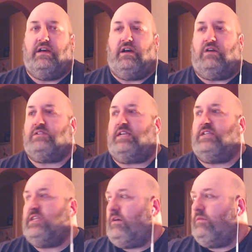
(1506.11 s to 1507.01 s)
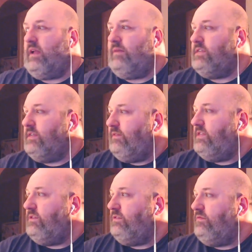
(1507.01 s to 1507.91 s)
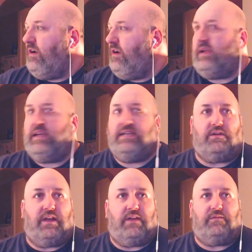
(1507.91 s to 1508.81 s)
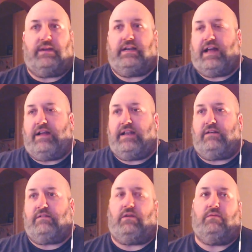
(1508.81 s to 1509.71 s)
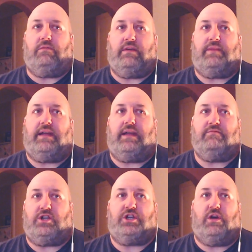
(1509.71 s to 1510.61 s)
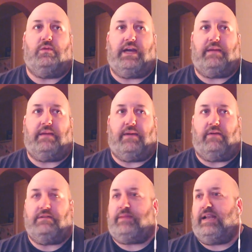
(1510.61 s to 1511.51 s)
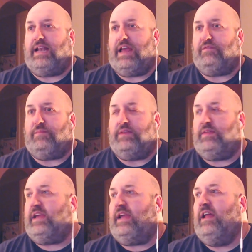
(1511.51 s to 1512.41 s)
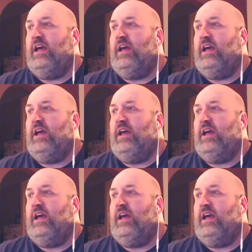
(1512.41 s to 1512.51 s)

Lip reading: Oh, Sanchez. Oh, now he's on the right wing. He's on the left wing. Now goal. He's playing rush goalkeeper. Oh, he's playing left back. You're thinking